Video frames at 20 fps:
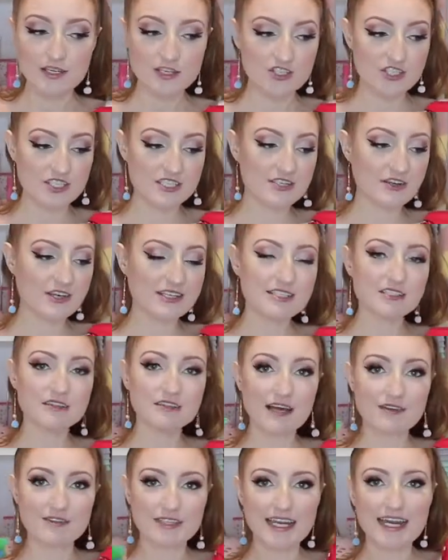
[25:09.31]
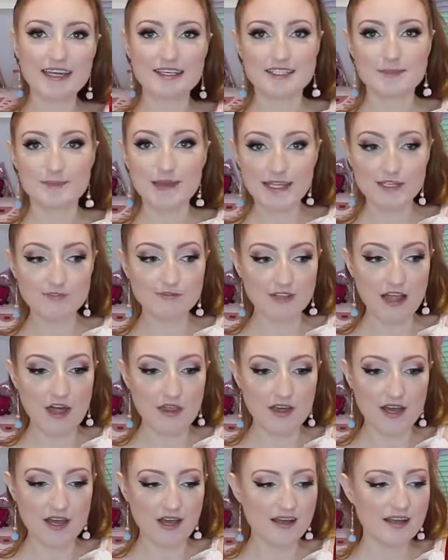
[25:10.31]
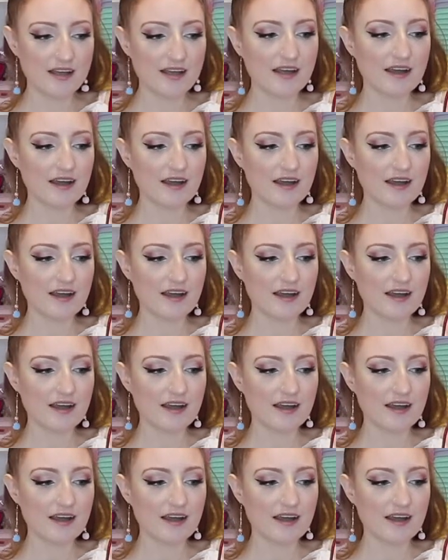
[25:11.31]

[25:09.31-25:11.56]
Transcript: She's going to love it and it's made of leather.